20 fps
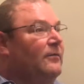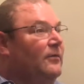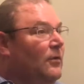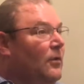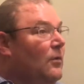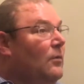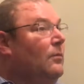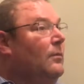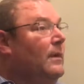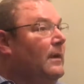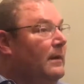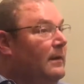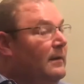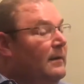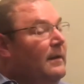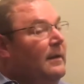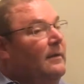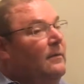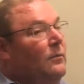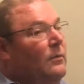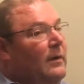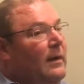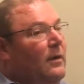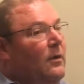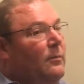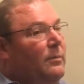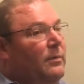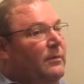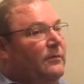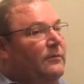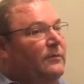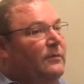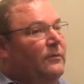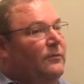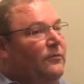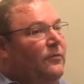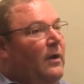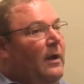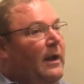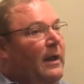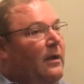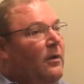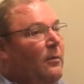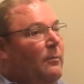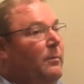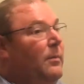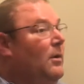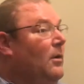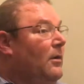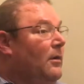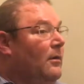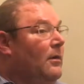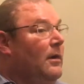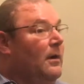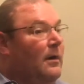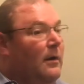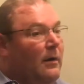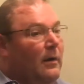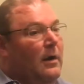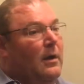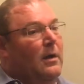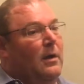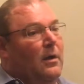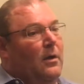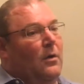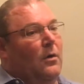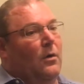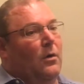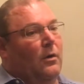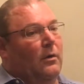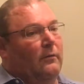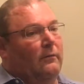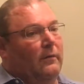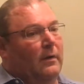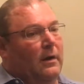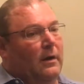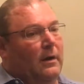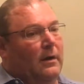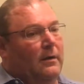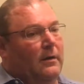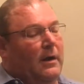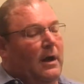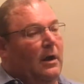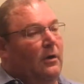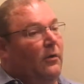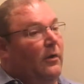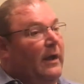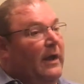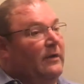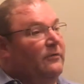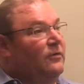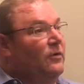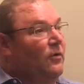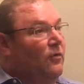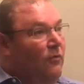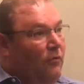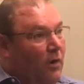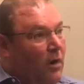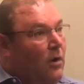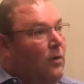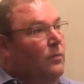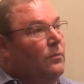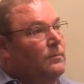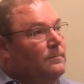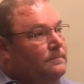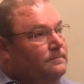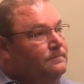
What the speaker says: So and it would help us to try to help our congregation grow.